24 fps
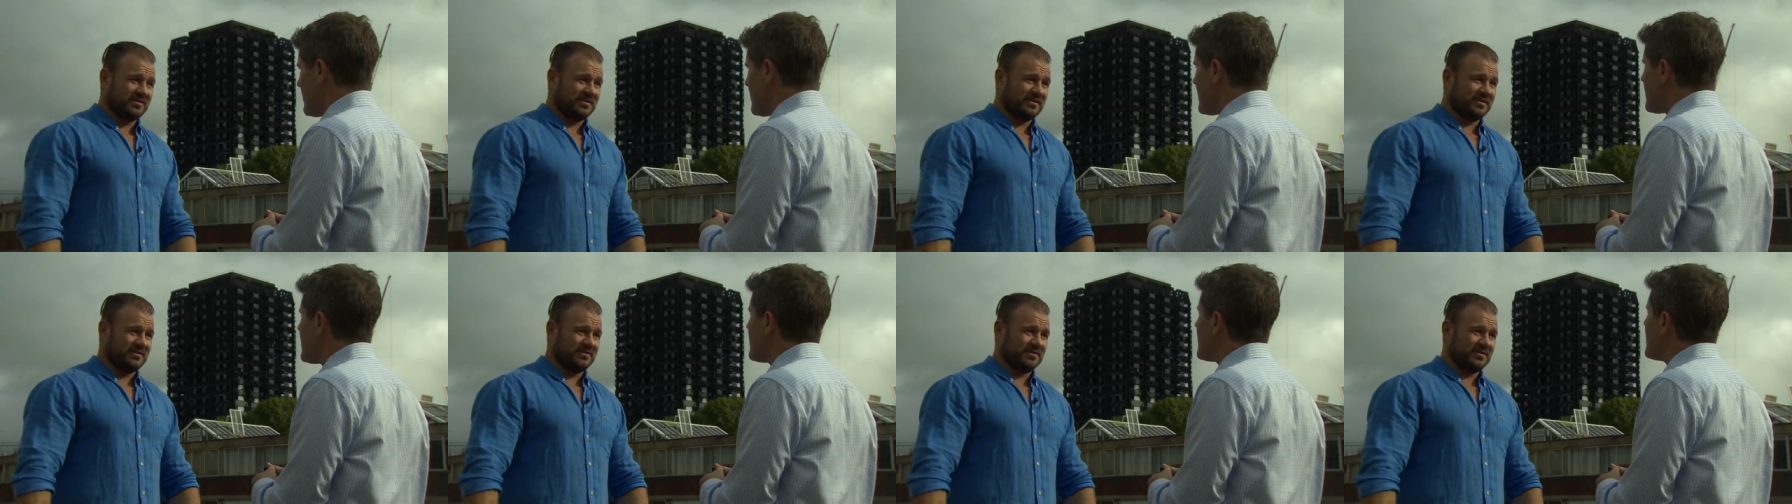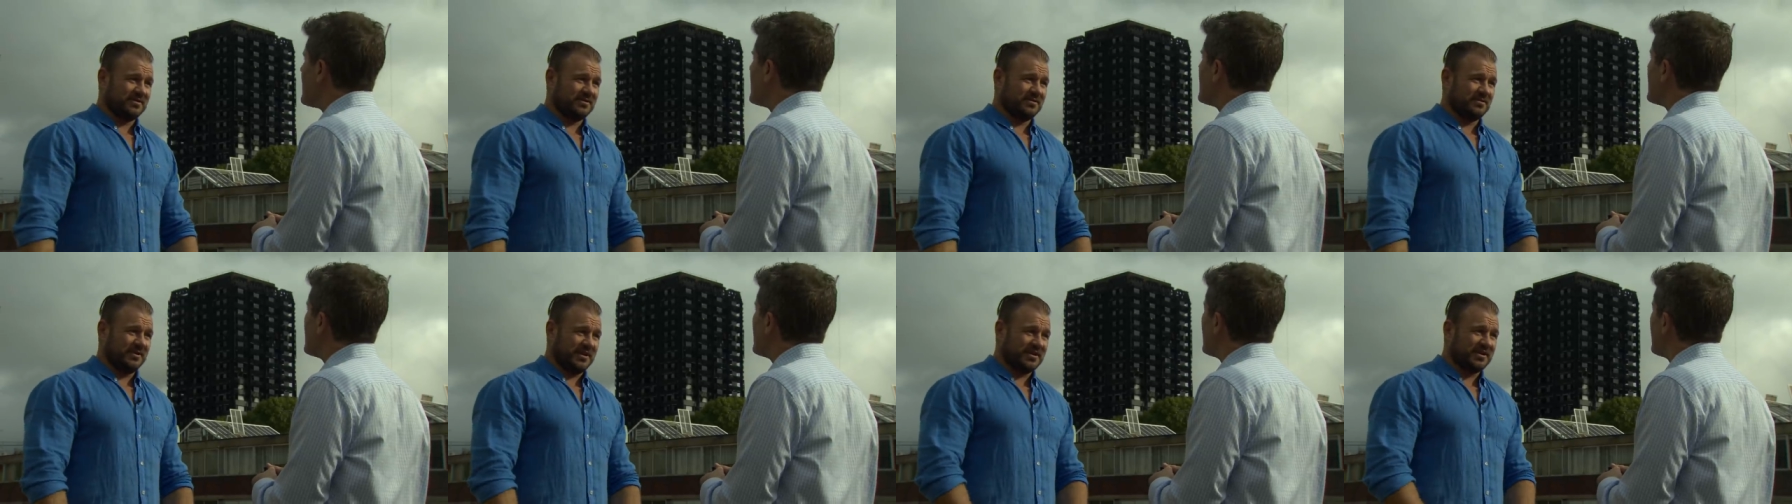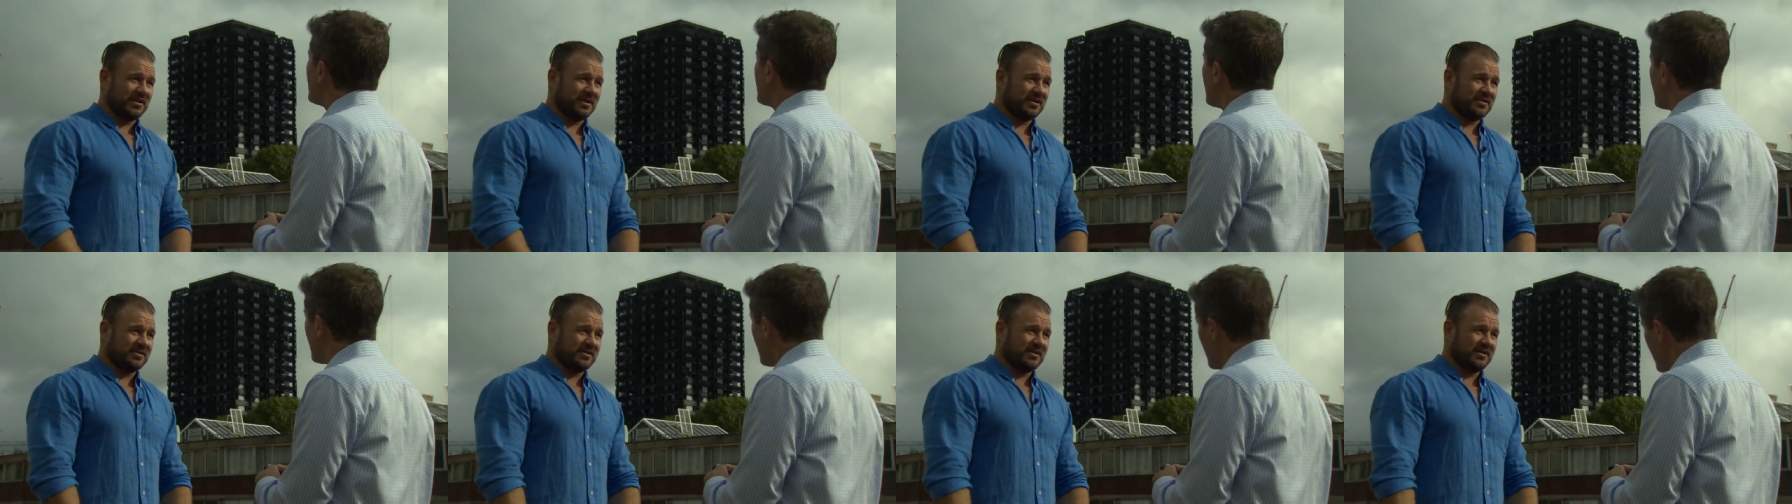of the
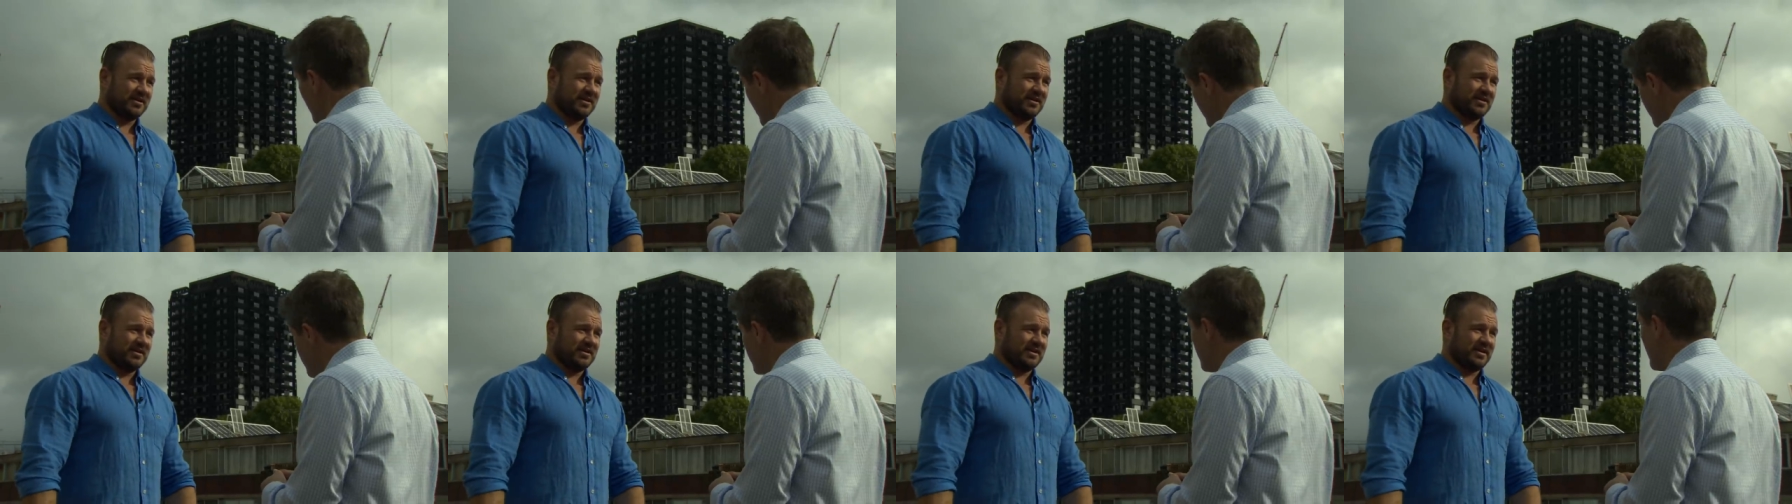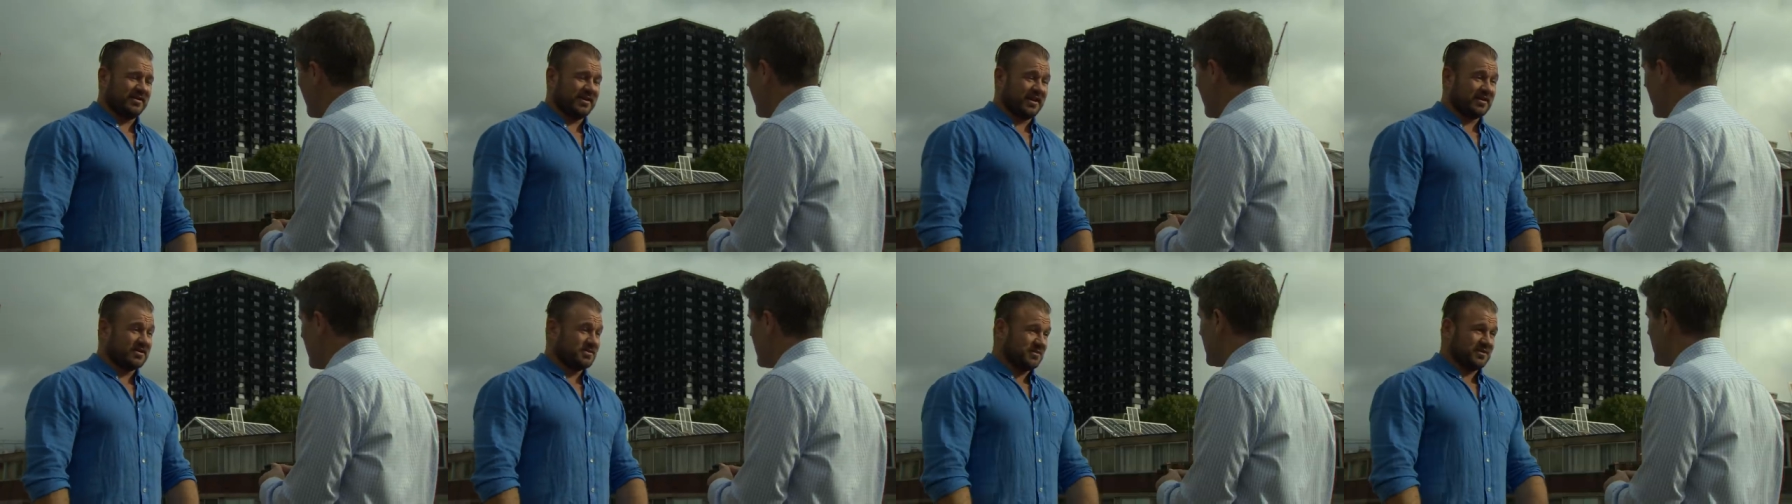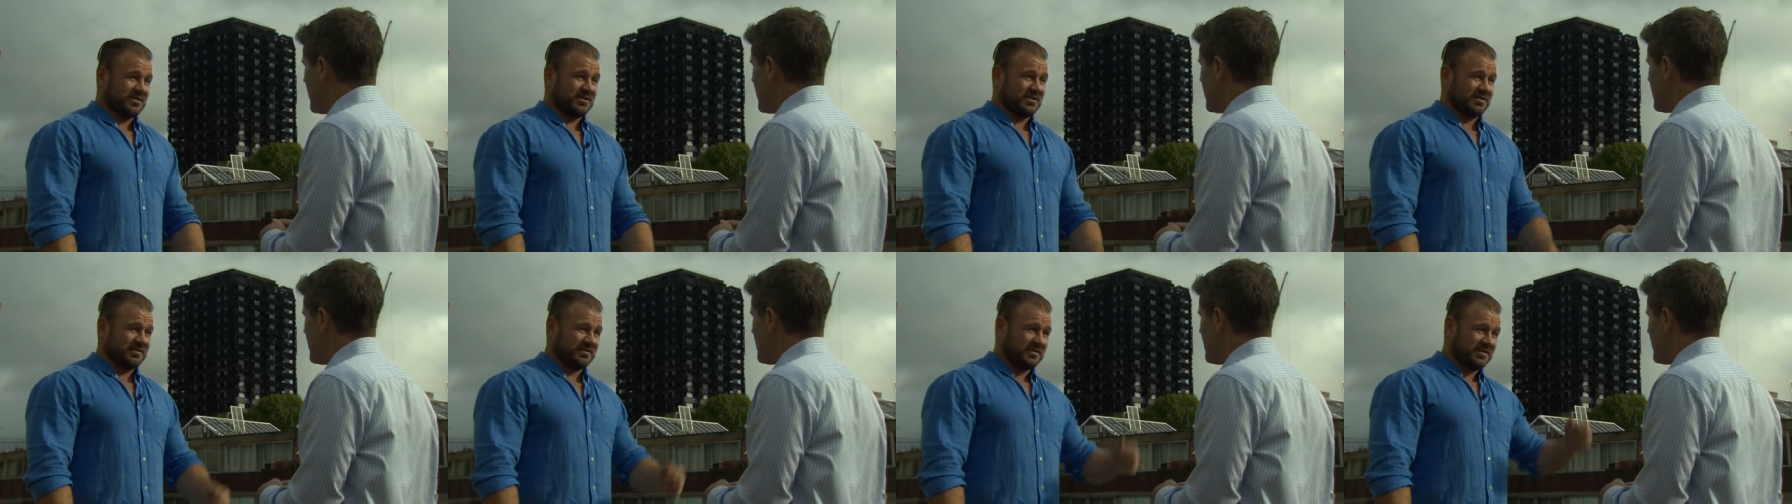window, right. and that's
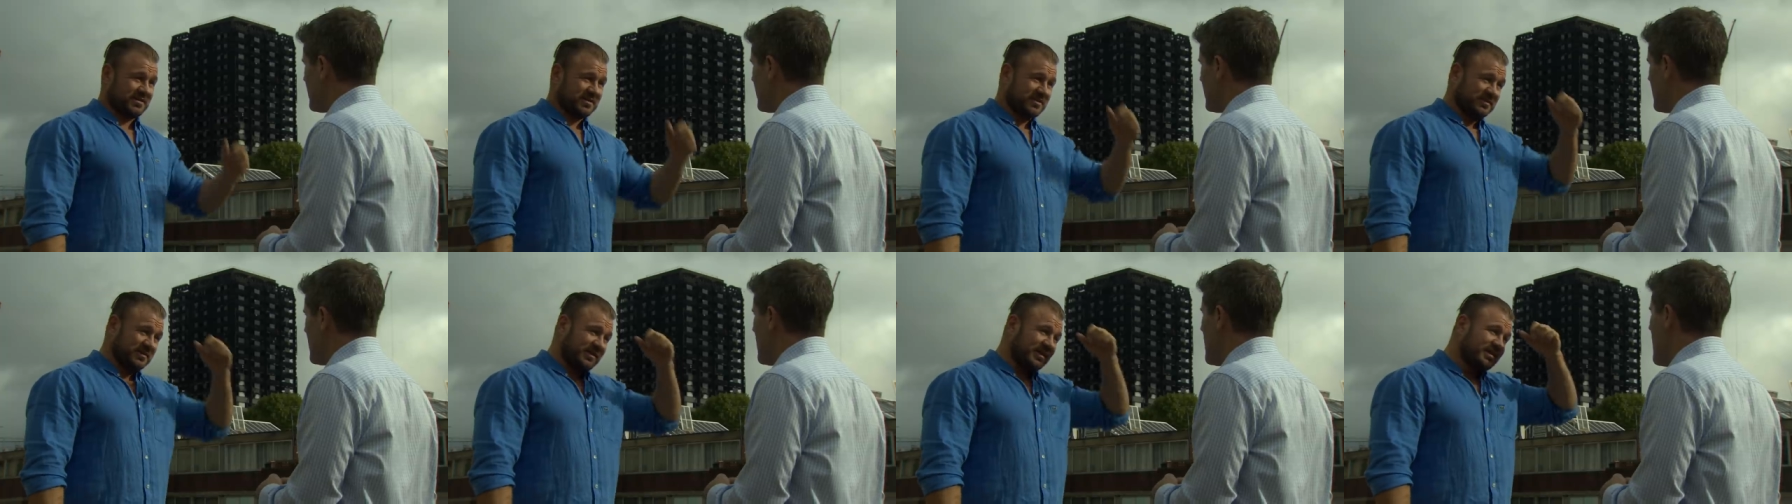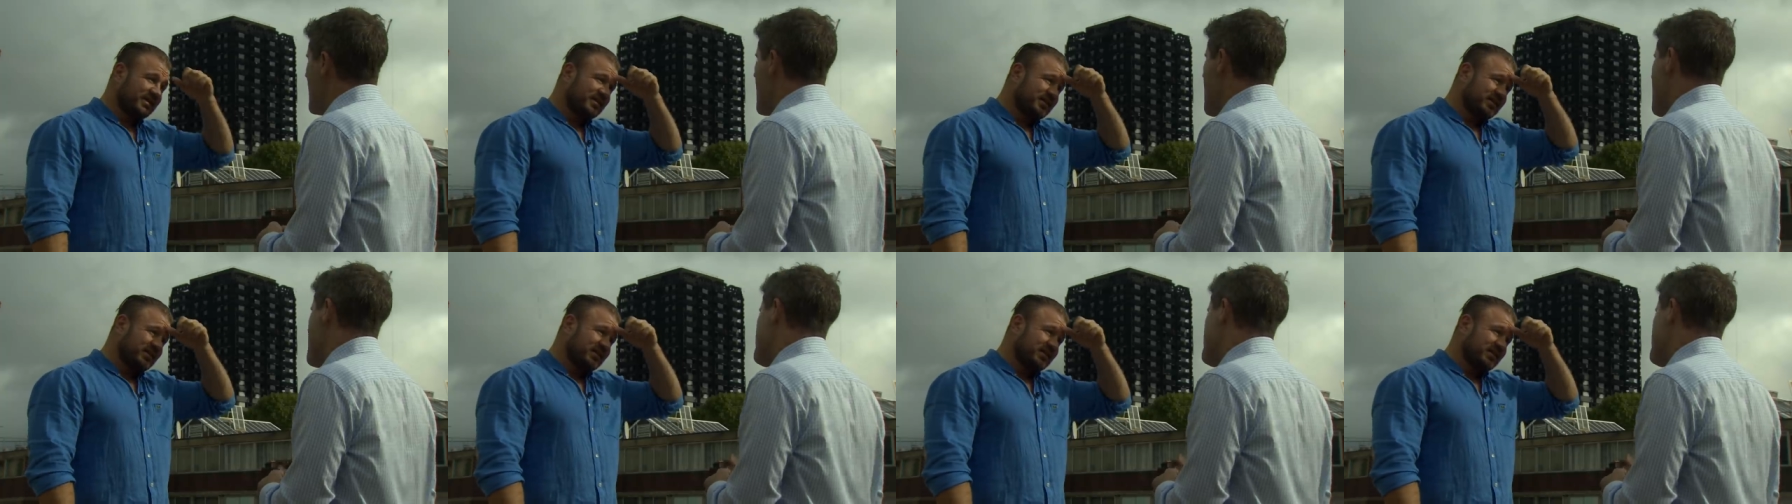what she was doing.